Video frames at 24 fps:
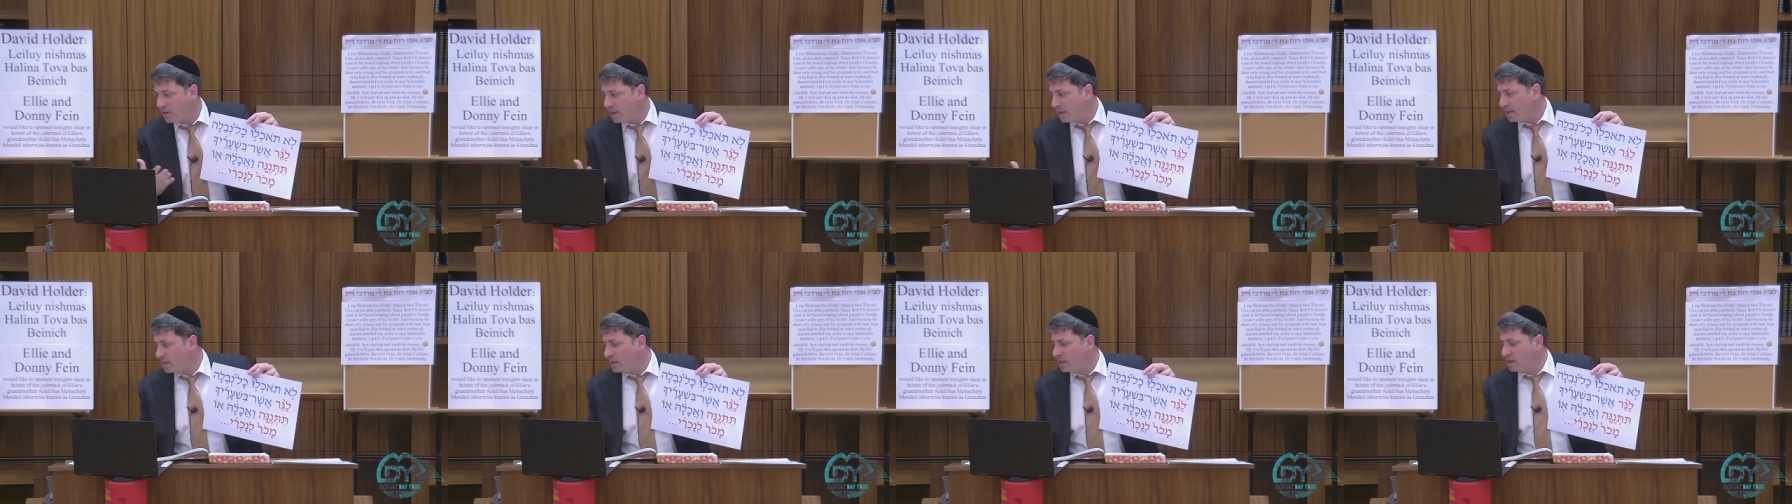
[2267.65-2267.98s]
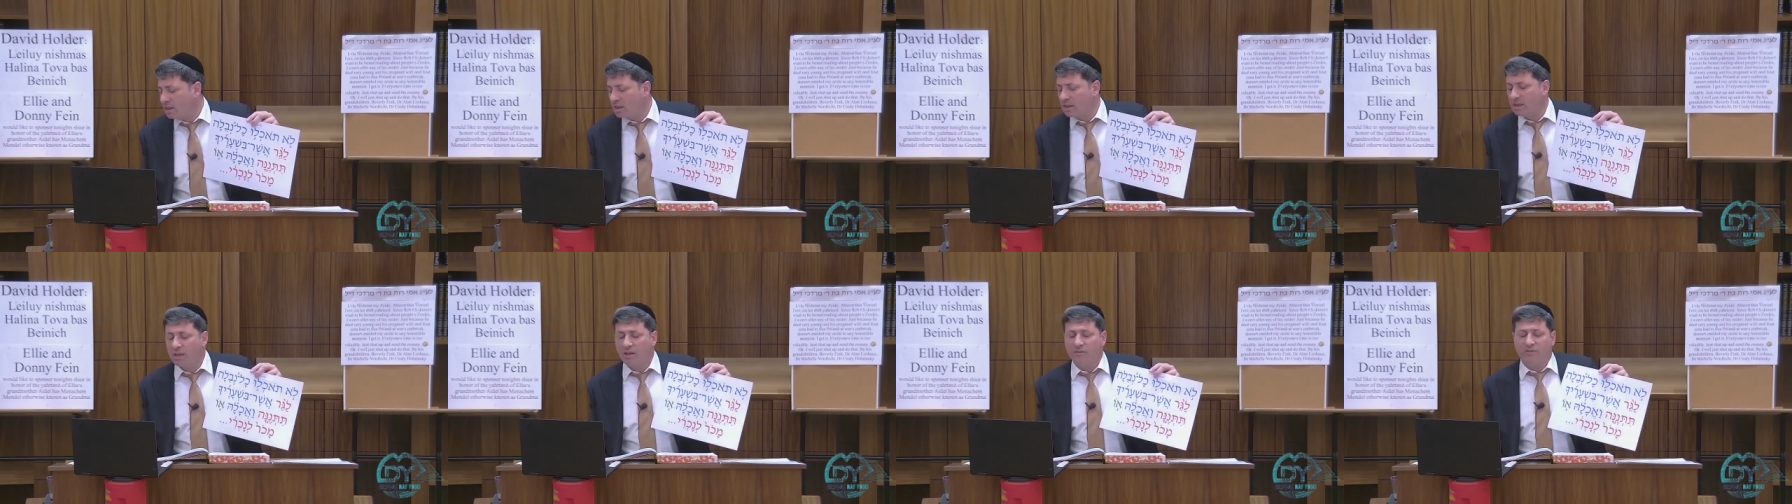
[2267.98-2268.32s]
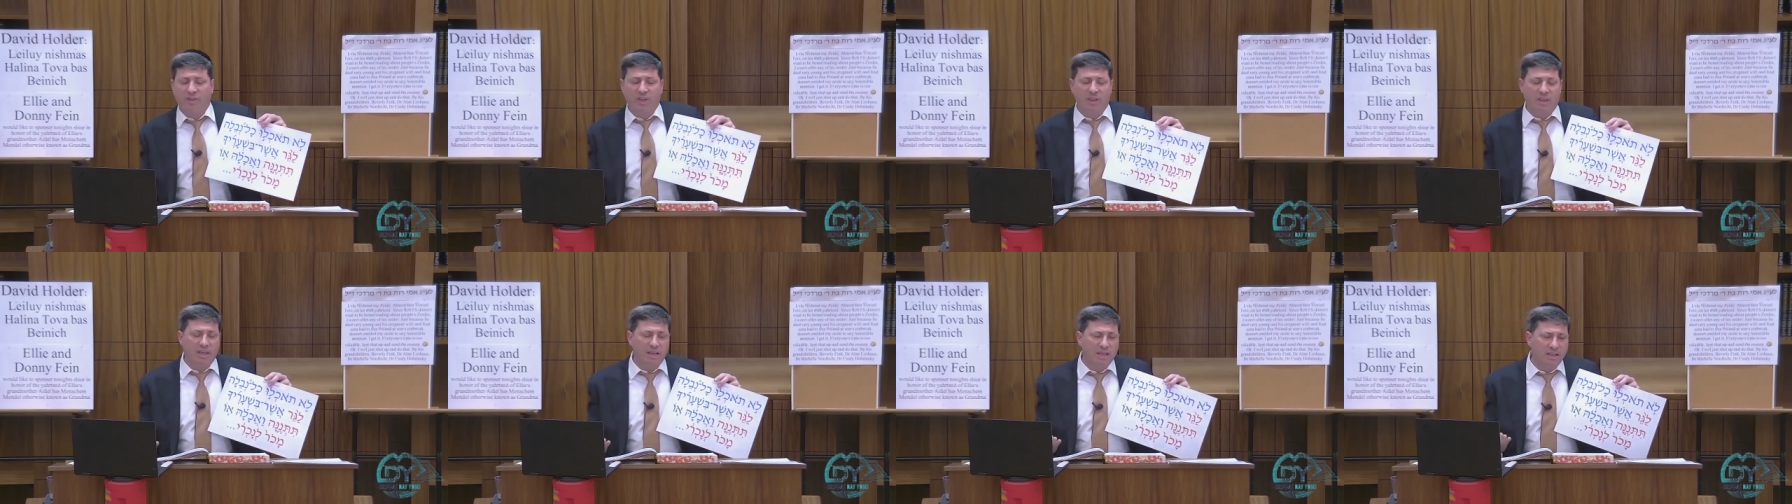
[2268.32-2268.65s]
Uh, if,
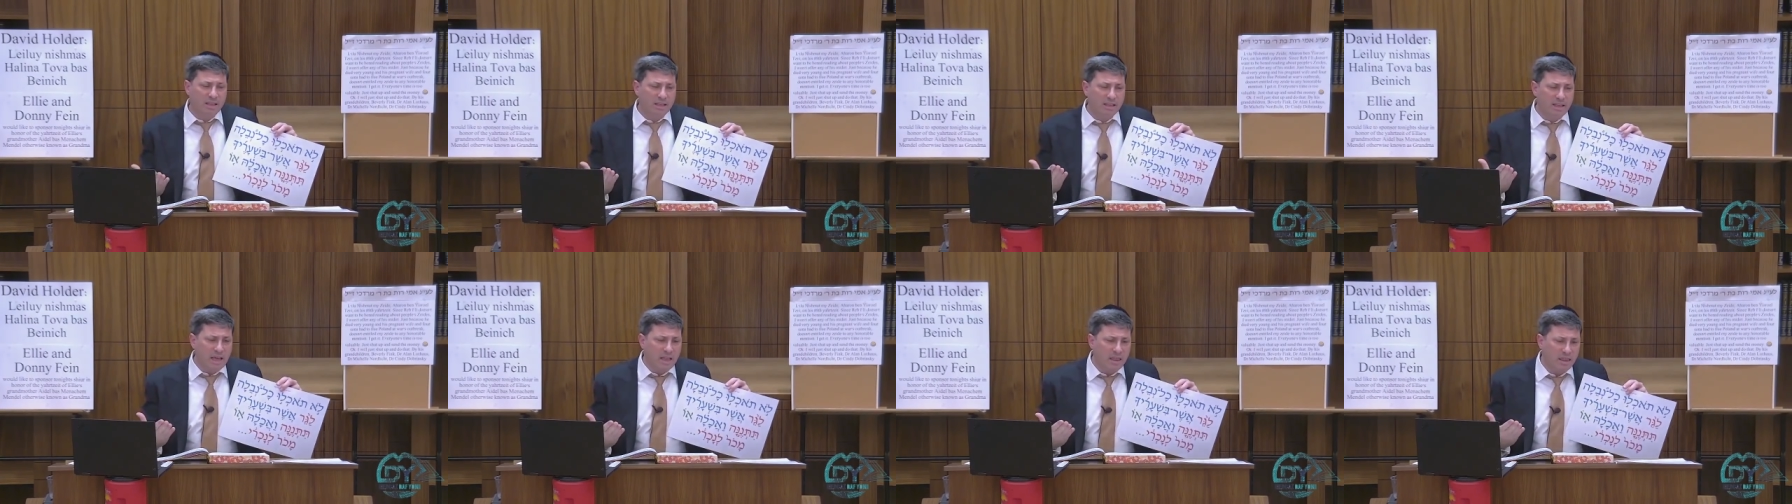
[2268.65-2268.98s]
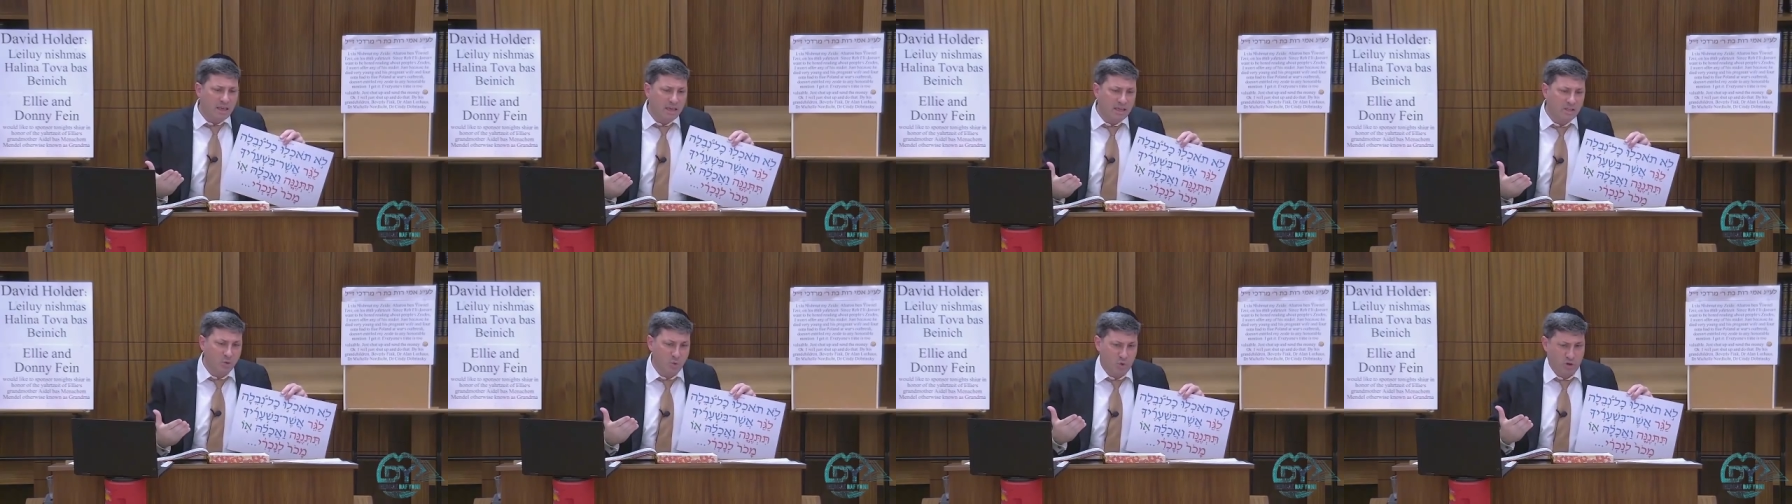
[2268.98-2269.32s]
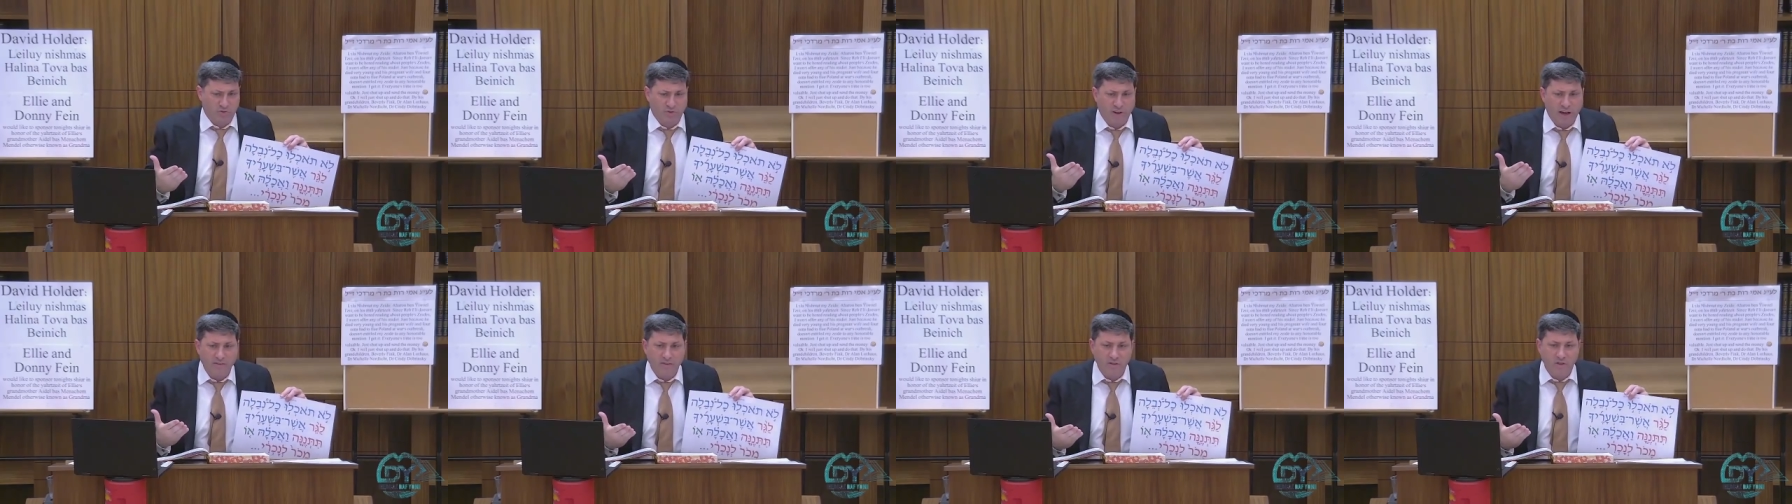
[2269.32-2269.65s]
if the thing the dead thing is
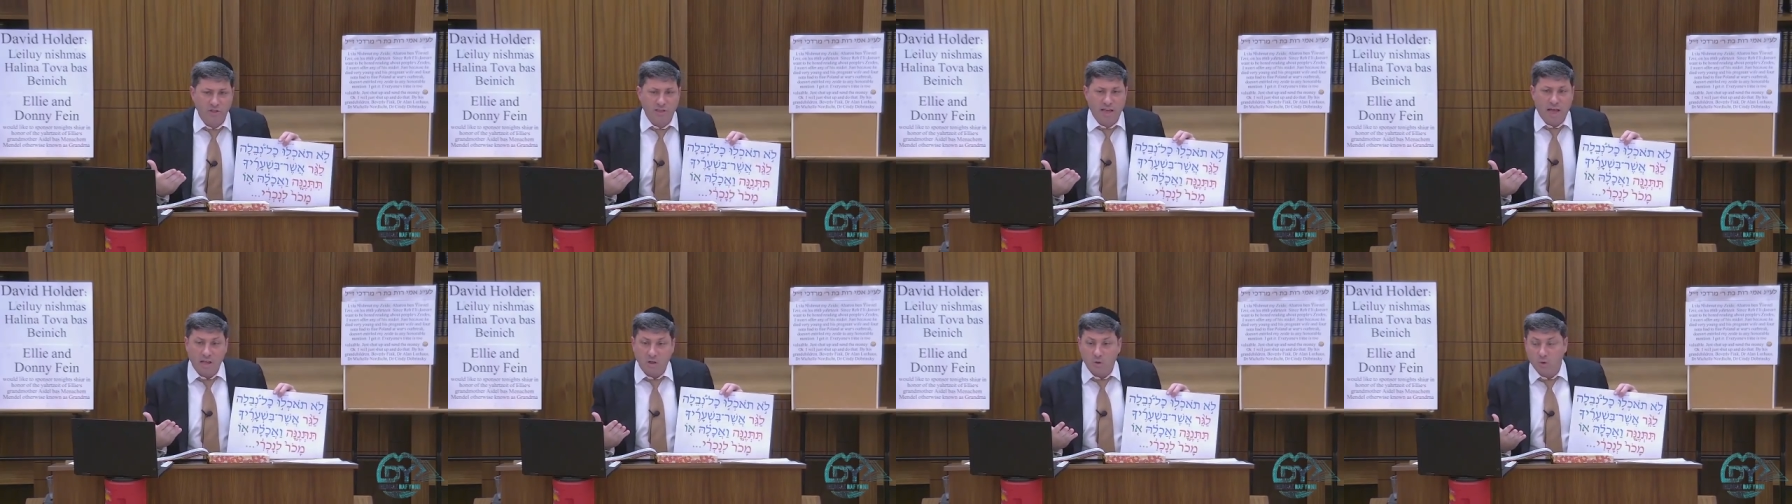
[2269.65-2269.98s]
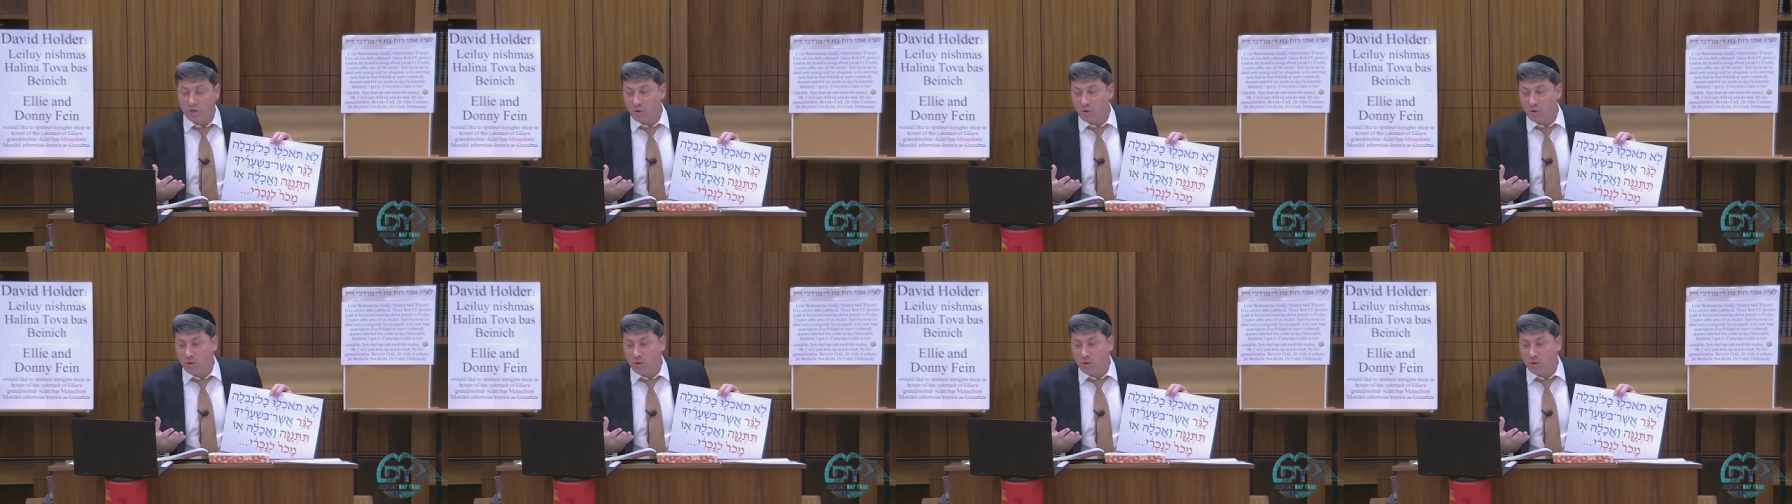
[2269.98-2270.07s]
worth five hundred dollars,